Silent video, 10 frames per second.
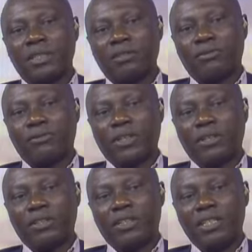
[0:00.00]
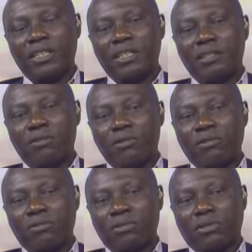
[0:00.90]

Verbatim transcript: if uh, these loans,